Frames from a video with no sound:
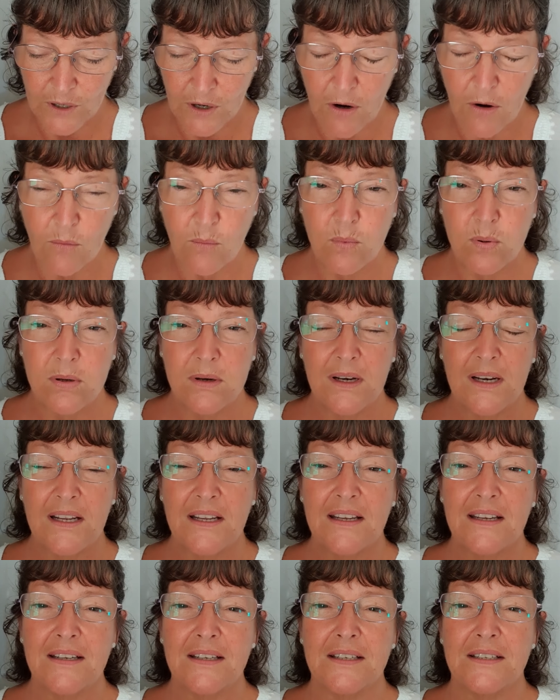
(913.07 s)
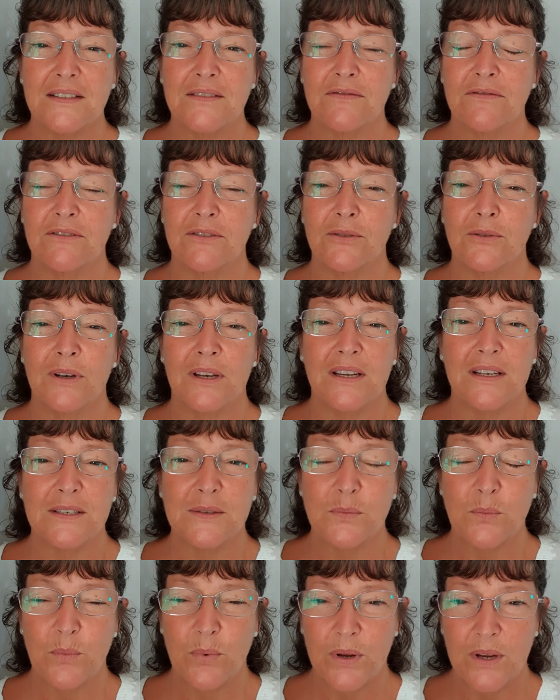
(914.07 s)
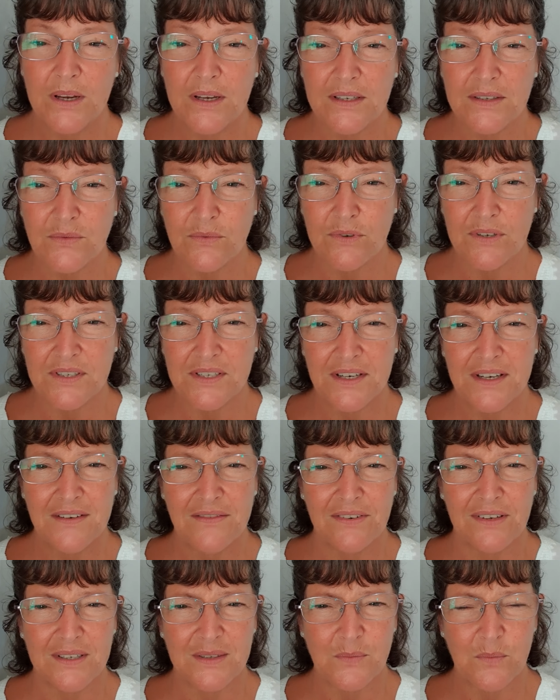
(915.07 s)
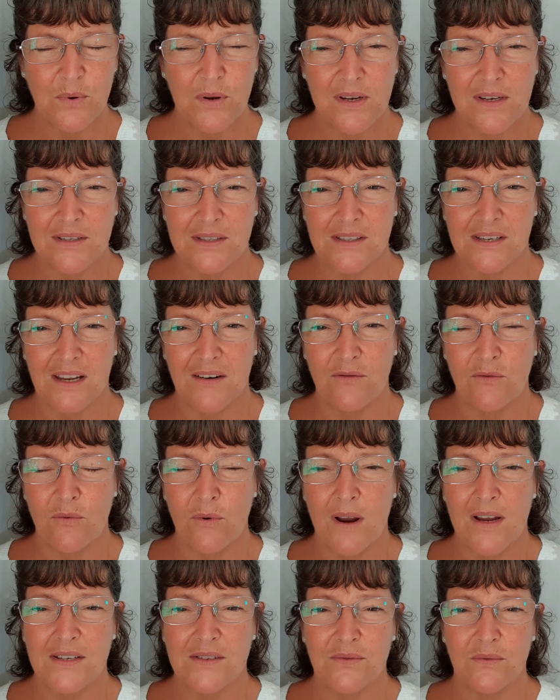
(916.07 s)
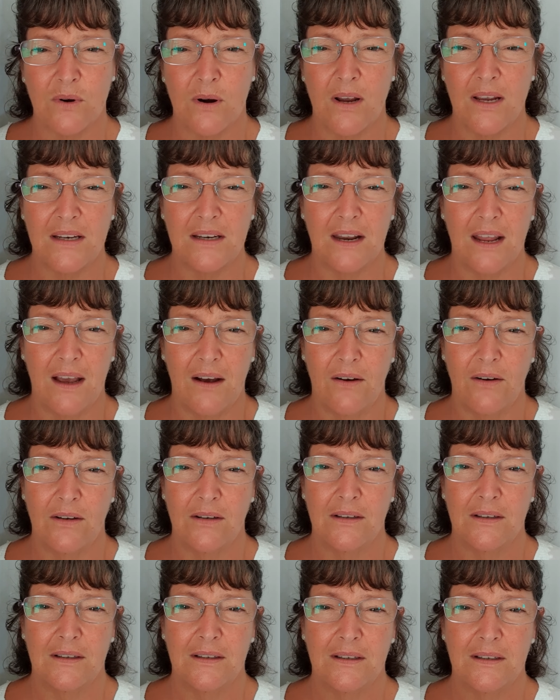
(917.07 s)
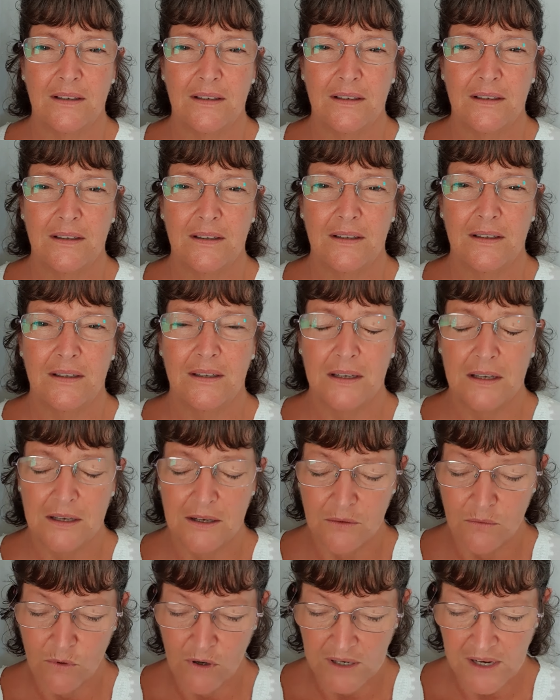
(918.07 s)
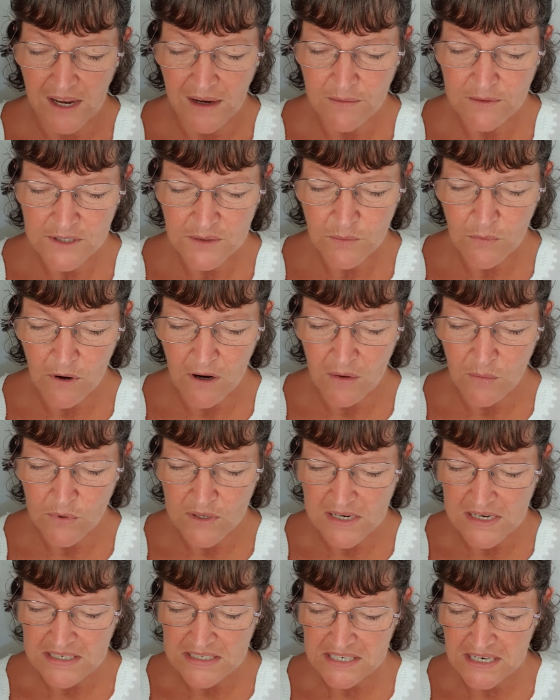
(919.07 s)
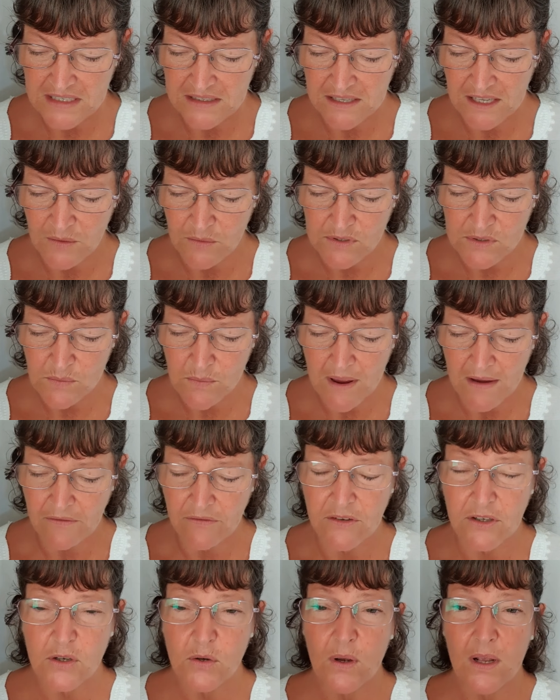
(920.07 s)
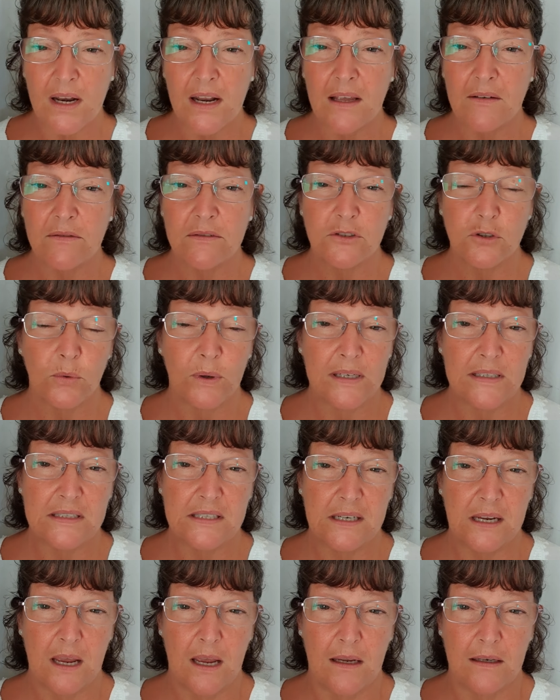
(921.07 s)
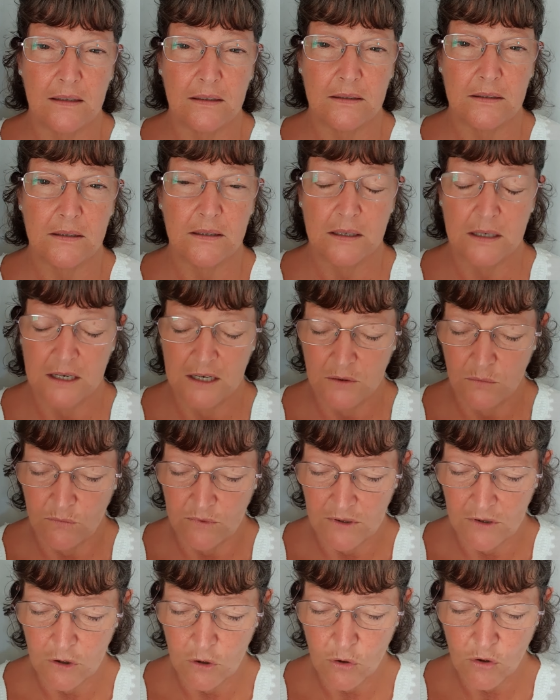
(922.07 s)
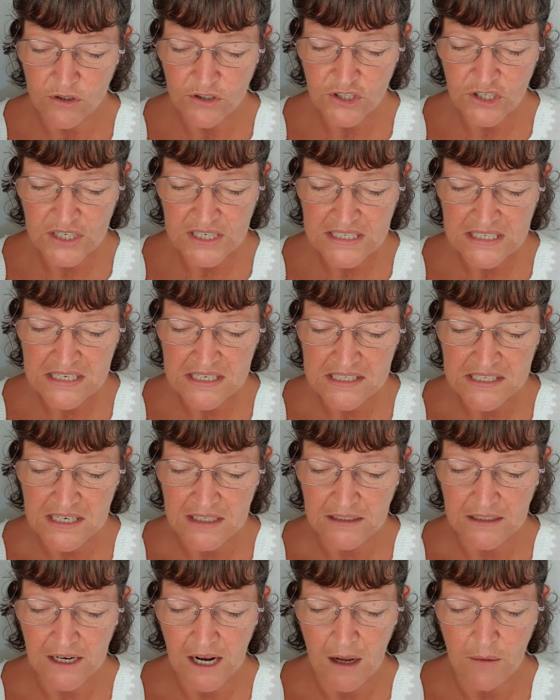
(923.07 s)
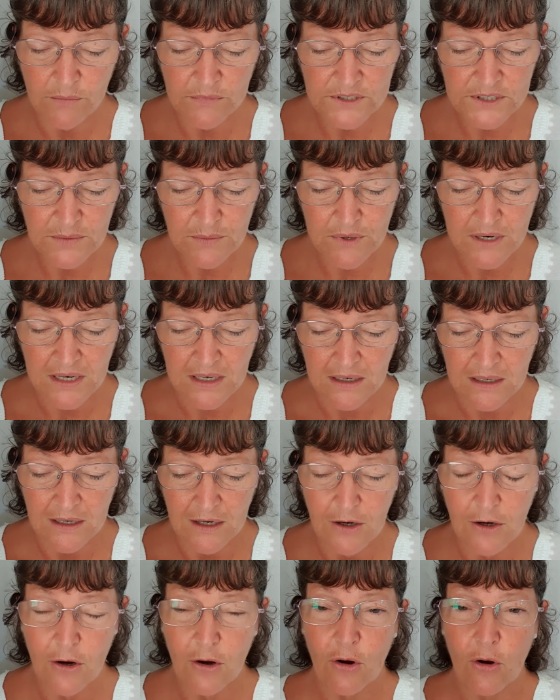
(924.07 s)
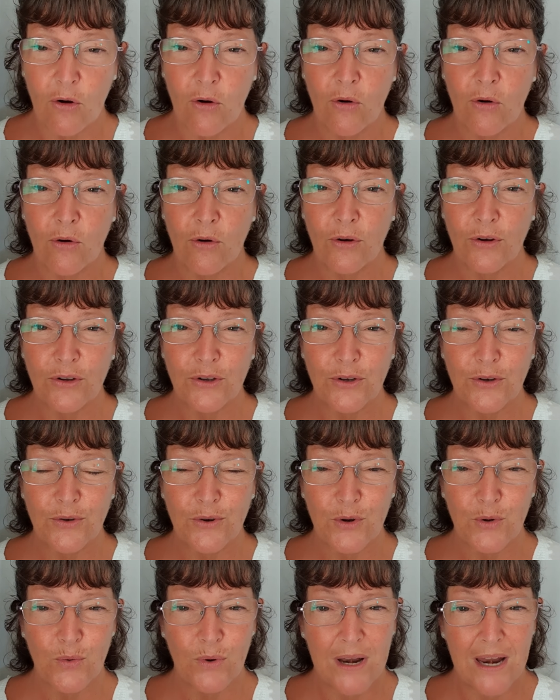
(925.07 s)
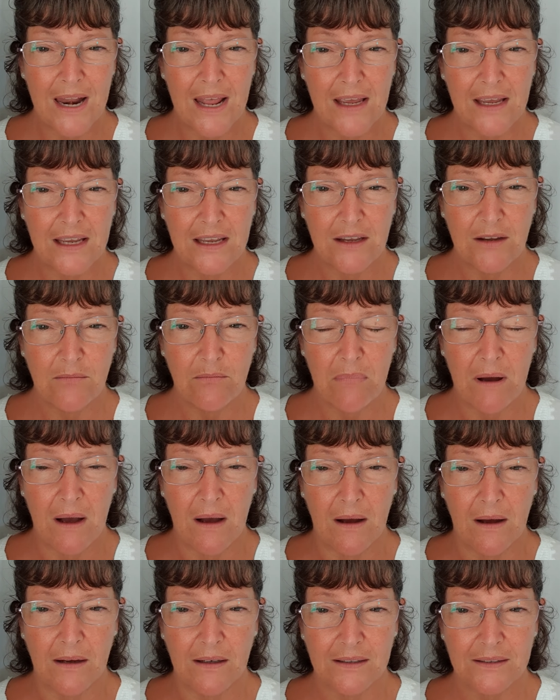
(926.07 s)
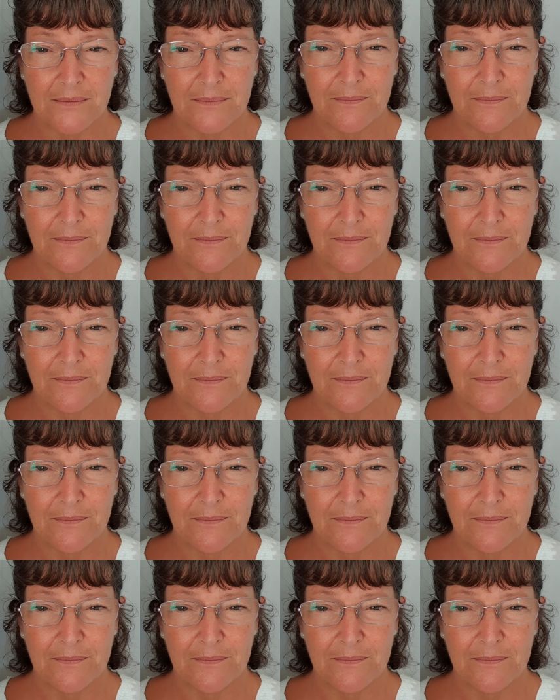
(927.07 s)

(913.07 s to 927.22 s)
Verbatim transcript: Oh, please feel his peace, receive his peace, and rest right now. What came to mind when he said that was Matthew 11 28, when Lord Jesus said, Come to me, all you who labor.